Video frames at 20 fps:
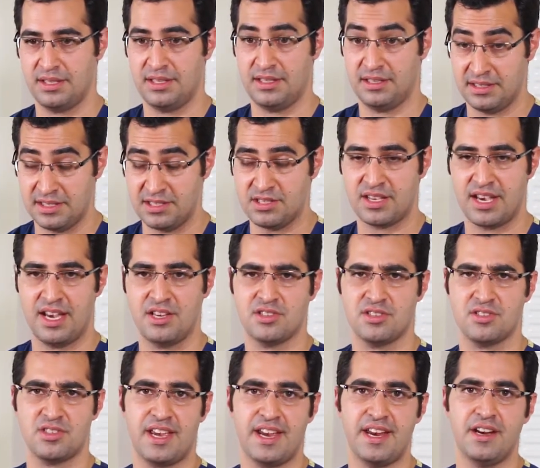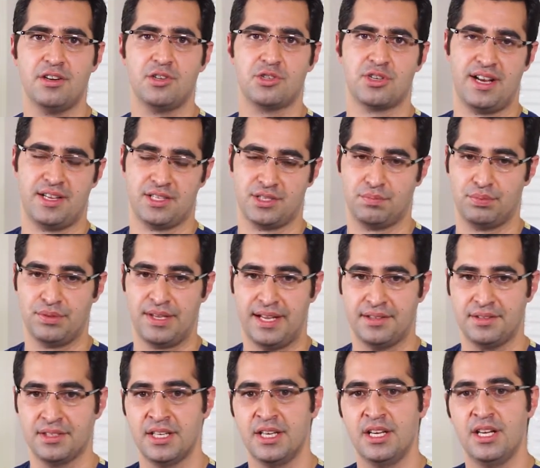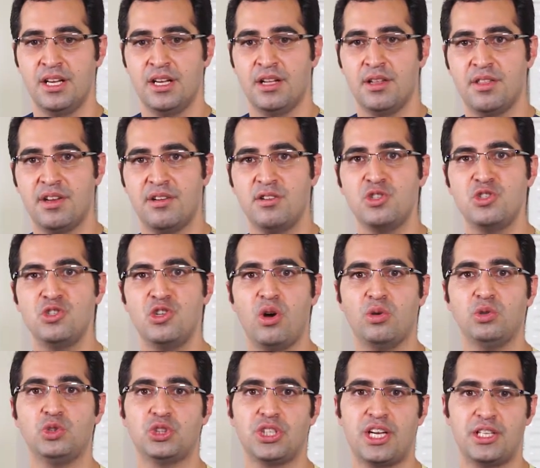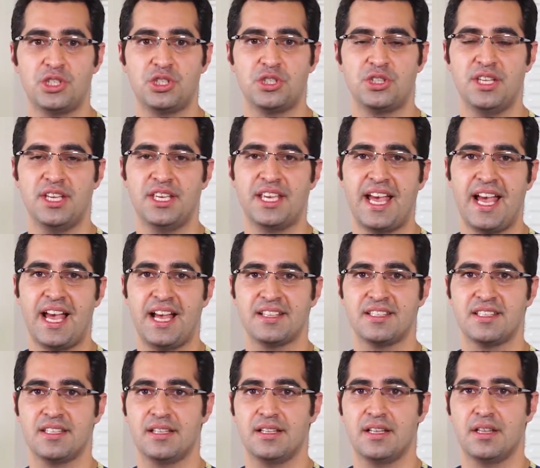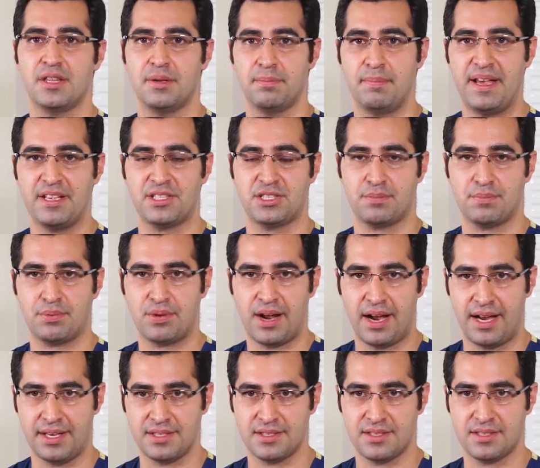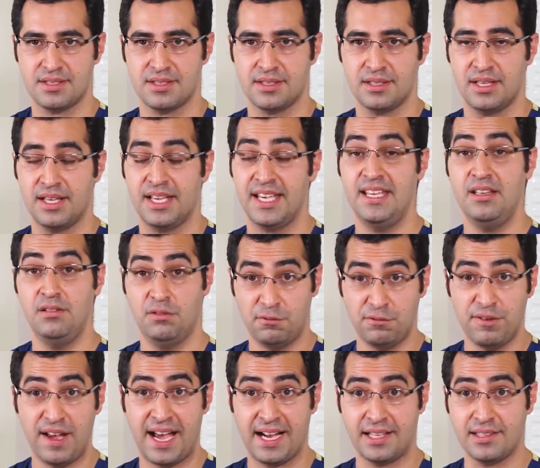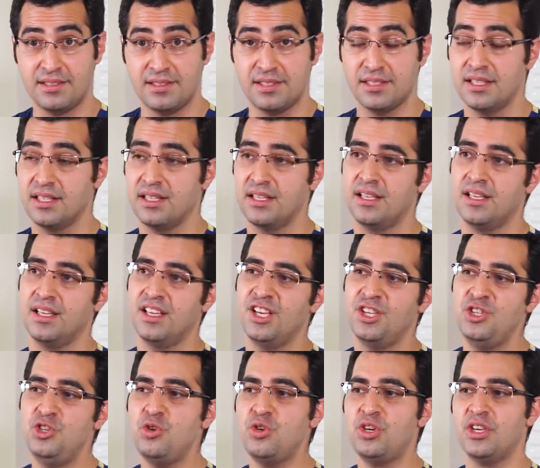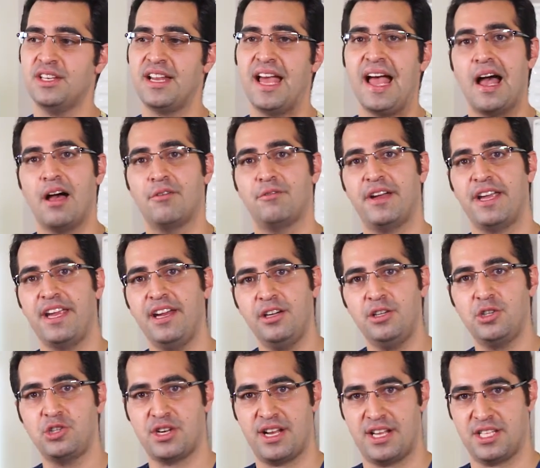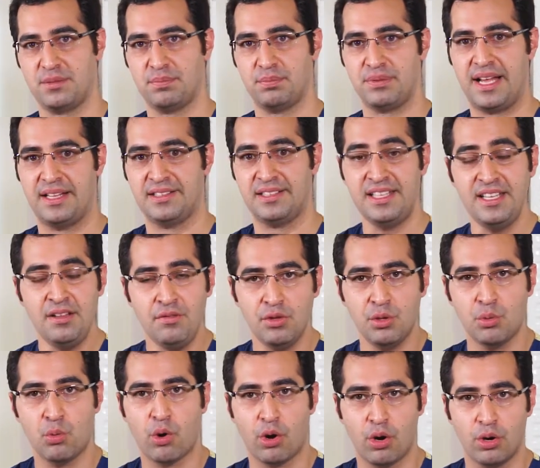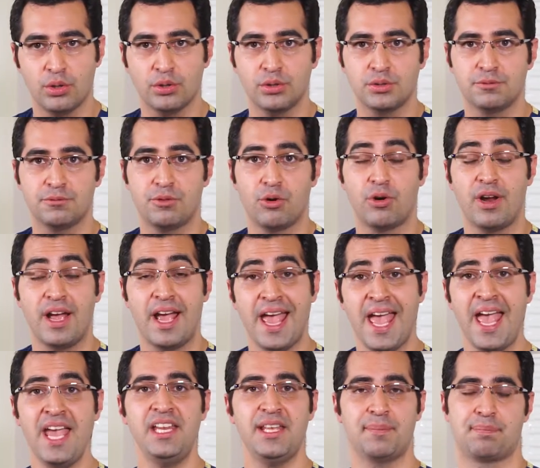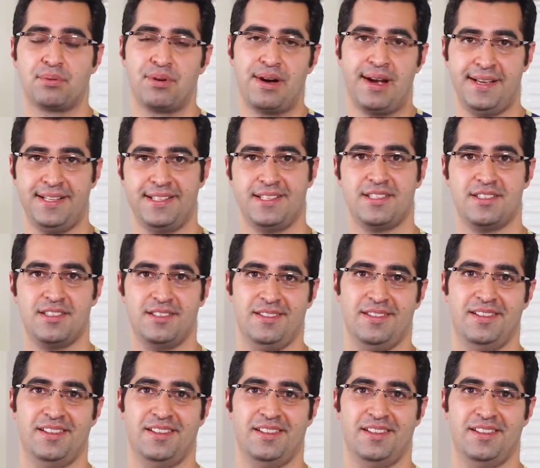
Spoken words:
in this case it's a hair transplant, there is no such thing as the best price. In fact, you can have a hair transplant in the world for any price.